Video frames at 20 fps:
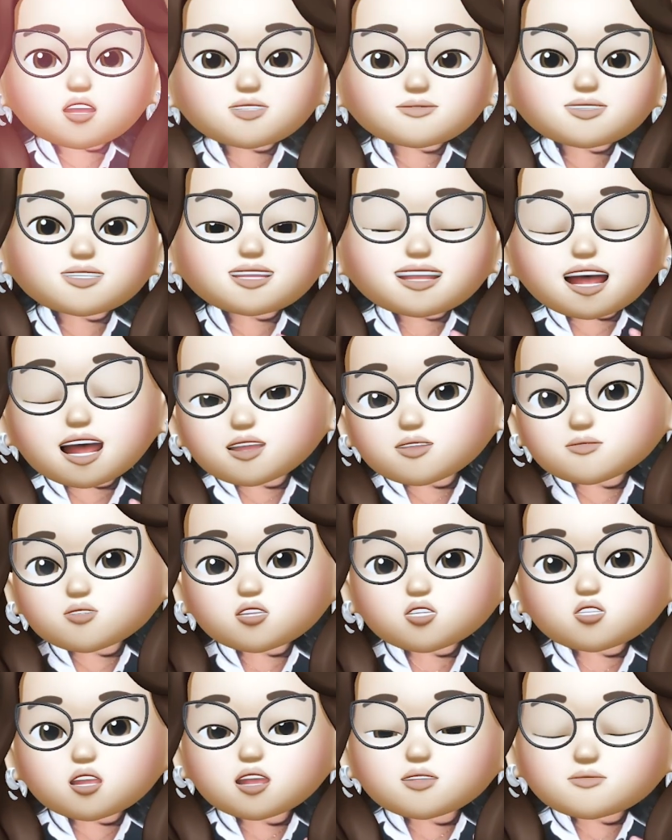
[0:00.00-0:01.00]
is the
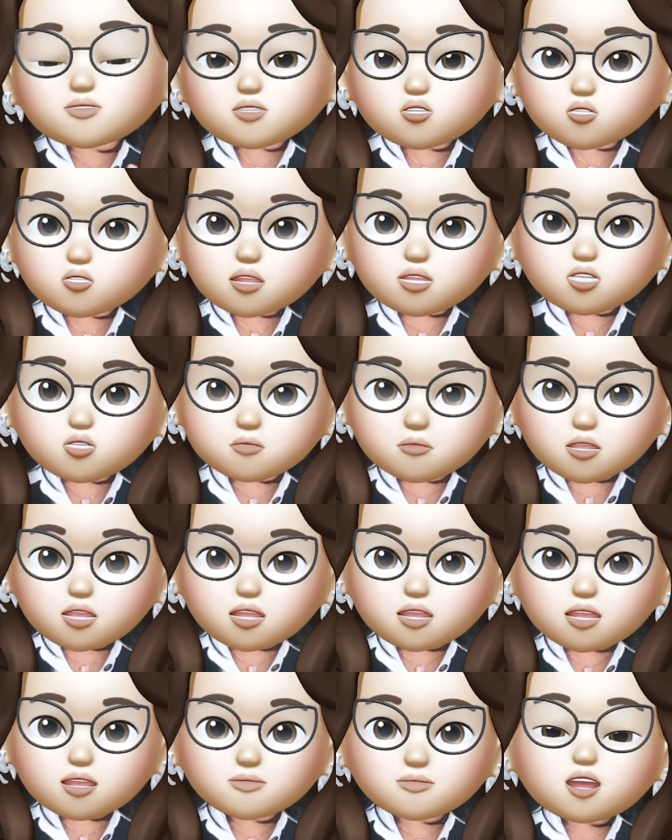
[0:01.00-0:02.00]
language in which you are
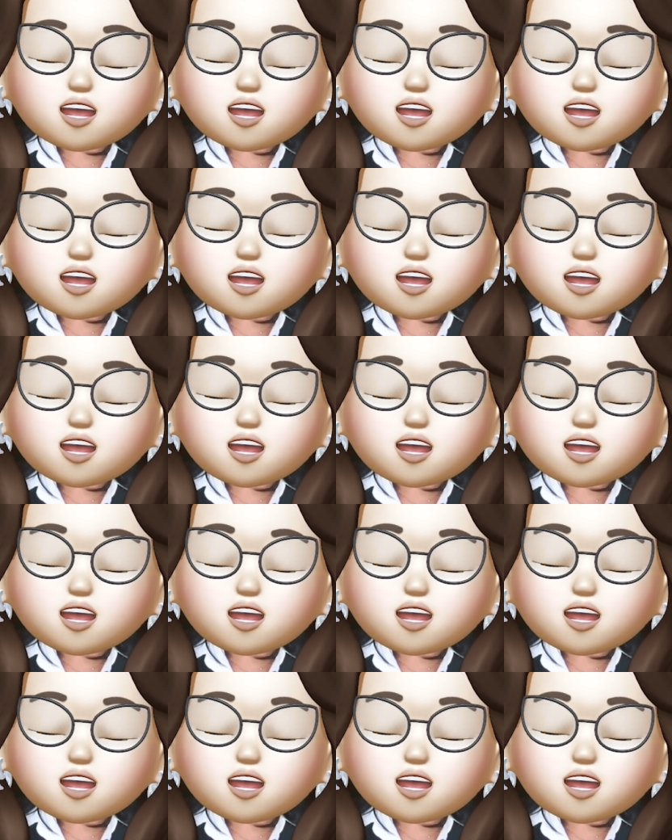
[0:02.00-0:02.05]
speaking,